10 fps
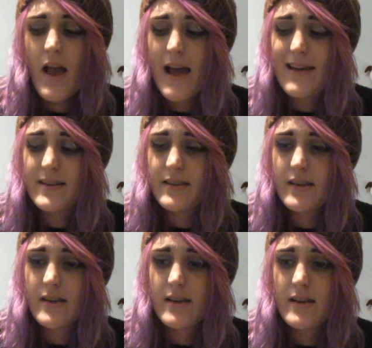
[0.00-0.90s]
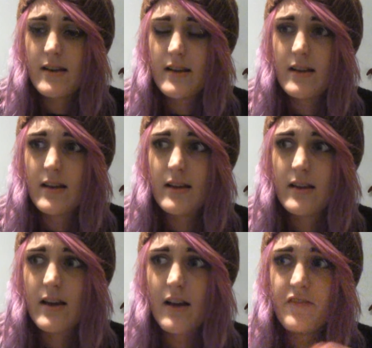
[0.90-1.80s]
And
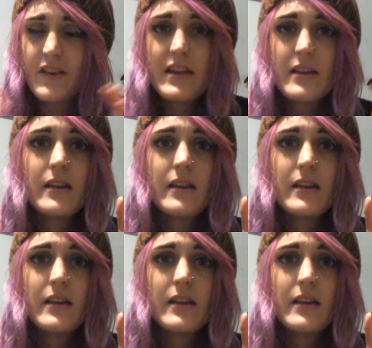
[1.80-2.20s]
I think